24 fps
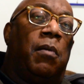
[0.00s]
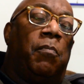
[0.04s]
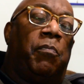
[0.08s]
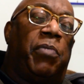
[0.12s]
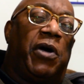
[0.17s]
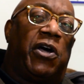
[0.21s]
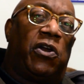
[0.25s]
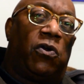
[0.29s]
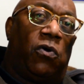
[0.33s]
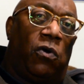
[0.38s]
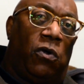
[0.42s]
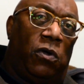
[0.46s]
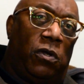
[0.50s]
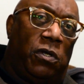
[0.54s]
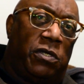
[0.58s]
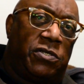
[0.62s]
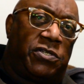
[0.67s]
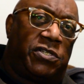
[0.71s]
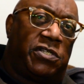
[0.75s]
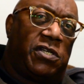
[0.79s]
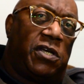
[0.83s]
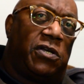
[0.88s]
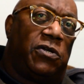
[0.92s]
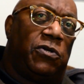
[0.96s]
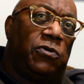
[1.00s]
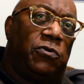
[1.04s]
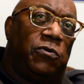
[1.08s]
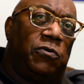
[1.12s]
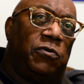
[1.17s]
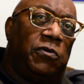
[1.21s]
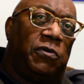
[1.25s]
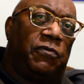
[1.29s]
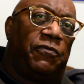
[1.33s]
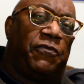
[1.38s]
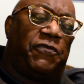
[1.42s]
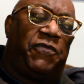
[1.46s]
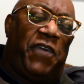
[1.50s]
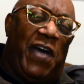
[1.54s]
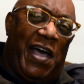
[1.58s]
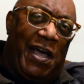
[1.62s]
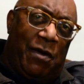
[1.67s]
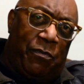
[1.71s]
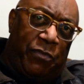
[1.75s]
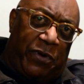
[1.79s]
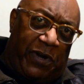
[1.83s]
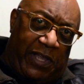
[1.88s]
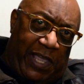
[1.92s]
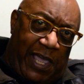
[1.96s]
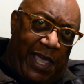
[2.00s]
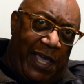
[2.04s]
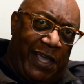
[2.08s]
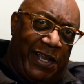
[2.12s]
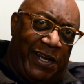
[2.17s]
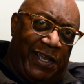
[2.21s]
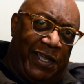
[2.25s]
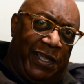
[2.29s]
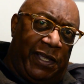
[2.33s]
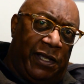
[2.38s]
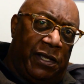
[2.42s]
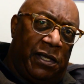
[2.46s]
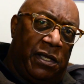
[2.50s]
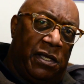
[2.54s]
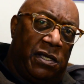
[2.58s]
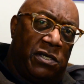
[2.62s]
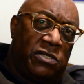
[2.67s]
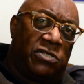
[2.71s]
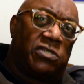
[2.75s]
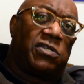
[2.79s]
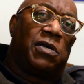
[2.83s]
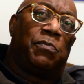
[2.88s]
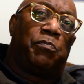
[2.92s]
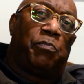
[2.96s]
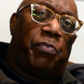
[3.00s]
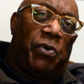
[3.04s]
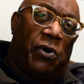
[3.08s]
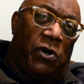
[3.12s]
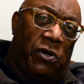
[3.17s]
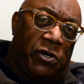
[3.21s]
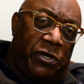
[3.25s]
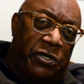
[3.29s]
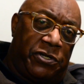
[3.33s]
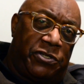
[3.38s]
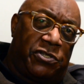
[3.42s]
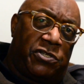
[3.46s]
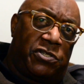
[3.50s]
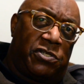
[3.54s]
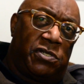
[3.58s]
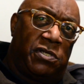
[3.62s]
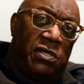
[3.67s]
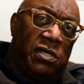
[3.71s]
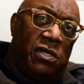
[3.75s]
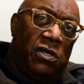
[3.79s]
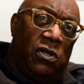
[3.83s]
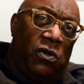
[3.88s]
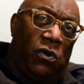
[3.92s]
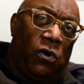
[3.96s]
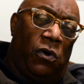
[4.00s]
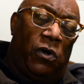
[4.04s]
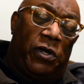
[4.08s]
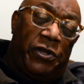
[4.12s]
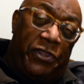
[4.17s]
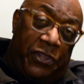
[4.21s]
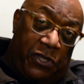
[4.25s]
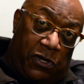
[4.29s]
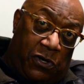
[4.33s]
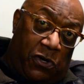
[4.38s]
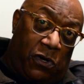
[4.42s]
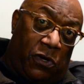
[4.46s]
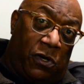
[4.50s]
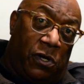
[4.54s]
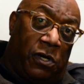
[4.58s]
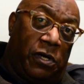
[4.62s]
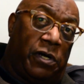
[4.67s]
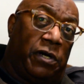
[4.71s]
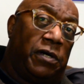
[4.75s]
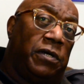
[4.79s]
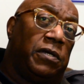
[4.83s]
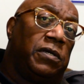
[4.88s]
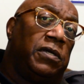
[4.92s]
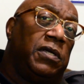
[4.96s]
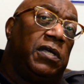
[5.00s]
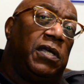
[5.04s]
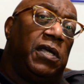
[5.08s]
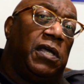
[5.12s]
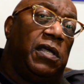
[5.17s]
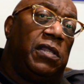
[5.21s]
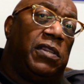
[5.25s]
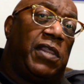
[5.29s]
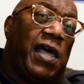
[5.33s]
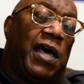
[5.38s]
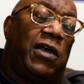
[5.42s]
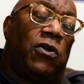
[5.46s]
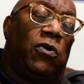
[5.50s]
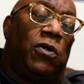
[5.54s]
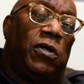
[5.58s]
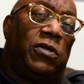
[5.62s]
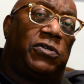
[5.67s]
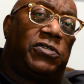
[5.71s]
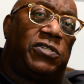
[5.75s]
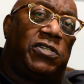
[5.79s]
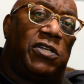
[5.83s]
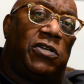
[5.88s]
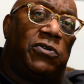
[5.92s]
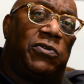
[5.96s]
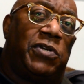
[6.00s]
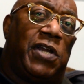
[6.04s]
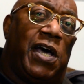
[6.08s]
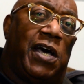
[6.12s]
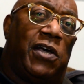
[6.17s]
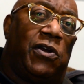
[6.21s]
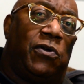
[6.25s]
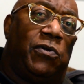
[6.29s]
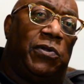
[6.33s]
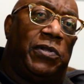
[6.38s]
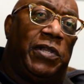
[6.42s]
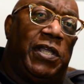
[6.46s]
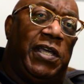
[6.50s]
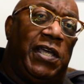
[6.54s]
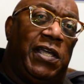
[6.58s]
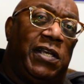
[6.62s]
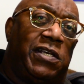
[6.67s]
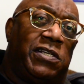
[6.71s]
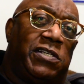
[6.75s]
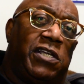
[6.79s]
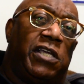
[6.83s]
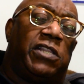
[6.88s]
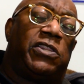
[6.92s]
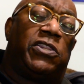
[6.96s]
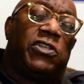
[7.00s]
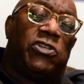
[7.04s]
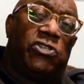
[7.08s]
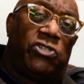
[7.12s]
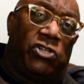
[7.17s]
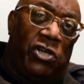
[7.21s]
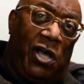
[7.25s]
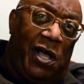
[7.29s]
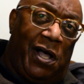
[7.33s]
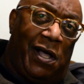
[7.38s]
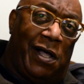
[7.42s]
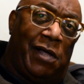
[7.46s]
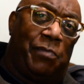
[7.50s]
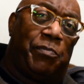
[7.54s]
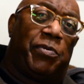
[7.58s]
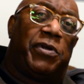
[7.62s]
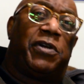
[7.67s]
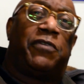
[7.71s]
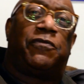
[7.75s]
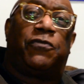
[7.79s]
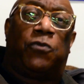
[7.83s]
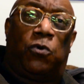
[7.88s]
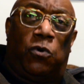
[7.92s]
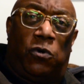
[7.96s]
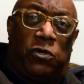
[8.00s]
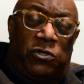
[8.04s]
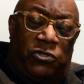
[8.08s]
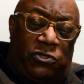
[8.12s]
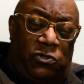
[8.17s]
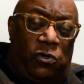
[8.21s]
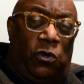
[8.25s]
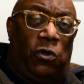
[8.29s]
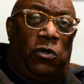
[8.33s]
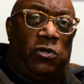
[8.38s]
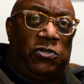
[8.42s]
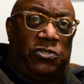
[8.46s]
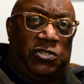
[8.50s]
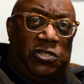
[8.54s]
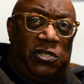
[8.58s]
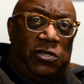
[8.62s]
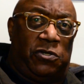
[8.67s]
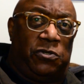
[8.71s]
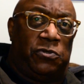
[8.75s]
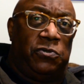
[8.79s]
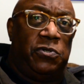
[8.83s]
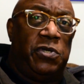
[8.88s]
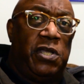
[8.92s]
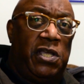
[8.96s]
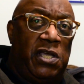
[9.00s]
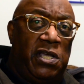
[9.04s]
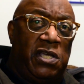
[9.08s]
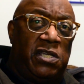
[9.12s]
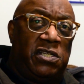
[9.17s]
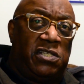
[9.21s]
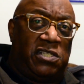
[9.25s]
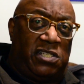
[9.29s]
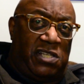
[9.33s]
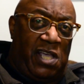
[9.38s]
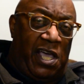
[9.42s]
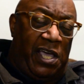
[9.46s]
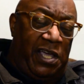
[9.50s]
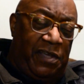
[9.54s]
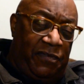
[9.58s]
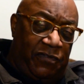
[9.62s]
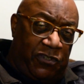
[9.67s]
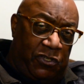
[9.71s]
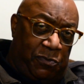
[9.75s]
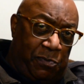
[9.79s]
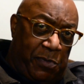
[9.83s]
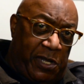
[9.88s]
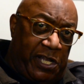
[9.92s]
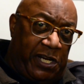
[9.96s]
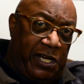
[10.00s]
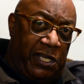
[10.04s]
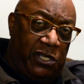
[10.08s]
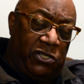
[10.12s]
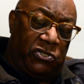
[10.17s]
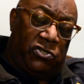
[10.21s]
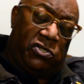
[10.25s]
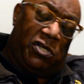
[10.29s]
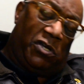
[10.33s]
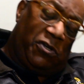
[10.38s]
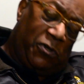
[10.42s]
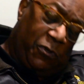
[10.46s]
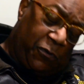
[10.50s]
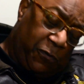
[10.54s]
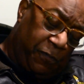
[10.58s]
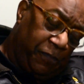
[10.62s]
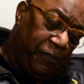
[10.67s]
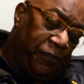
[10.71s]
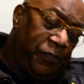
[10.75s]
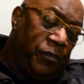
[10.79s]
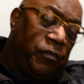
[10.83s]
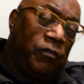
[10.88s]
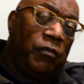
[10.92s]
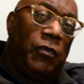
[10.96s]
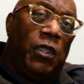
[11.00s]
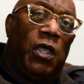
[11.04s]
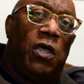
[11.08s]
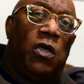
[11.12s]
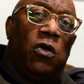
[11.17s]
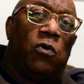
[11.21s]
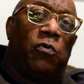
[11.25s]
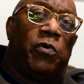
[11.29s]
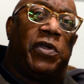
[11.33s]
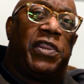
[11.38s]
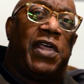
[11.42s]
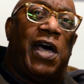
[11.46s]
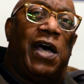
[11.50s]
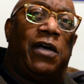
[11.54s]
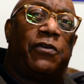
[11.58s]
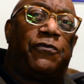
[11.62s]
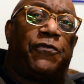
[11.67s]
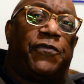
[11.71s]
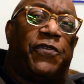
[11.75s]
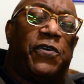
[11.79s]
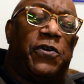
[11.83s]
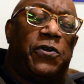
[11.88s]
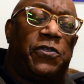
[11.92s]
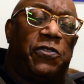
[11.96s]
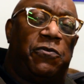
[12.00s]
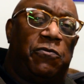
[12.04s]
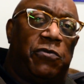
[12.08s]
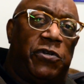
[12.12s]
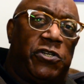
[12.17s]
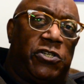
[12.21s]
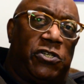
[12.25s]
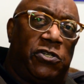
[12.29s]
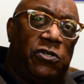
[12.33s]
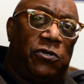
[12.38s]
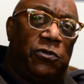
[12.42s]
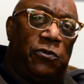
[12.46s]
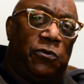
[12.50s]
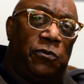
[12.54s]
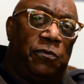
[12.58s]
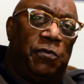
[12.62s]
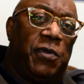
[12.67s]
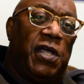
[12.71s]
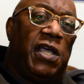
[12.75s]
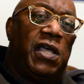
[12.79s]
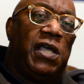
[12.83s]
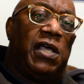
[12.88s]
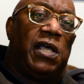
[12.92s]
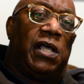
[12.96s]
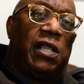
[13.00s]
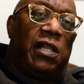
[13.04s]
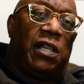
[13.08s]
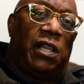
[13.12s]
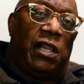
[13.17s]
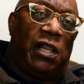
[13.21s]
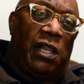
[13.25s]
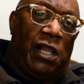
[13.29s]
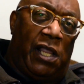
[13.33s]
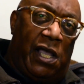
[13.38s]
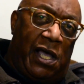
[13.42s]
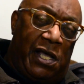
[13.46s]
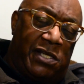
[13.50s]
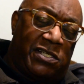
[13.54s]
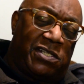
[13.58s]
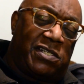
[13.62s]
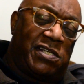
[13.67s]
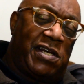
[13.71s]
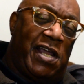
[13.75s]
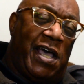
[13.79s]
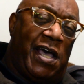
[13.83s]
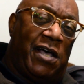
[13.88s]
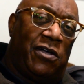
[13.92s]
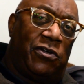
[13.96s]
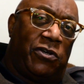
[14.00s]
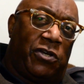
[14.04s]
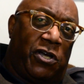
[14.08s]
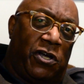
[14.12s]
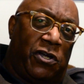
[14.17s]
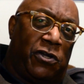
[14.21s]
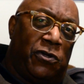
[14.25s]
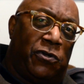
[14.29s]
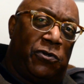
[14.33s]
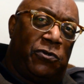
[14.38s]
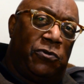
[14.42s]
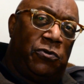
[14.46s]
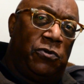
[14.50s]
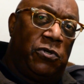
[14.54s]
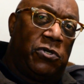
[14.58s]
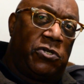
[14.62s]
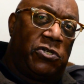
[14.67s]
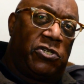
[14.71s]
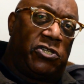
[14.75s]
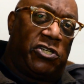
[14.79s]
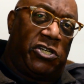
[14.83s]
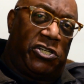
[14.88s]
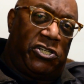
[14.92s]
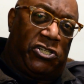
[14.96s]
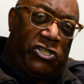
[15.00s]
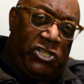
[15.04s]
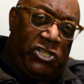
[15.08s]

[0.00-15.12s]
but also fabricating some parts on the car that also not only did the job, but of course also saves money. So, without further ado, let's now go to